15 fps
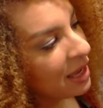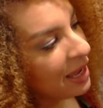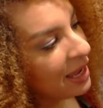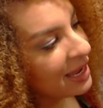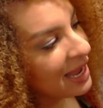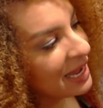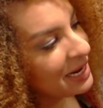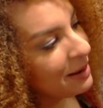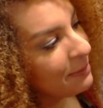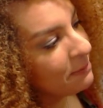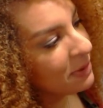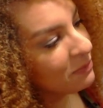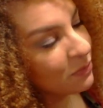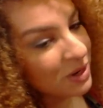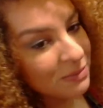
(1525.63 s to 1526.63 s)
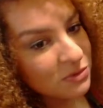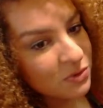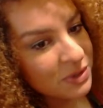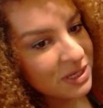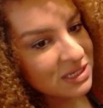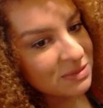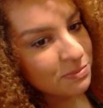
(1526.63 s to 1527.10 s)
and kind of what I'm
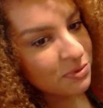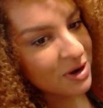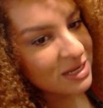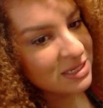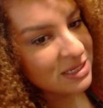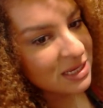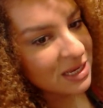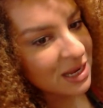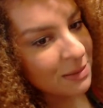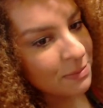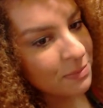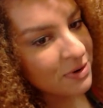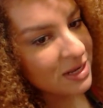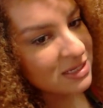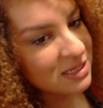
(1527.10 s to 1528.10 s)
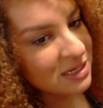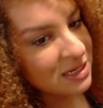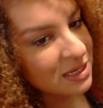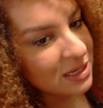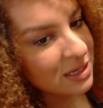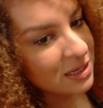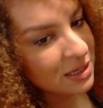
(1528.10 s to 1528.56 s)
doing is pressing. I'm pressing it.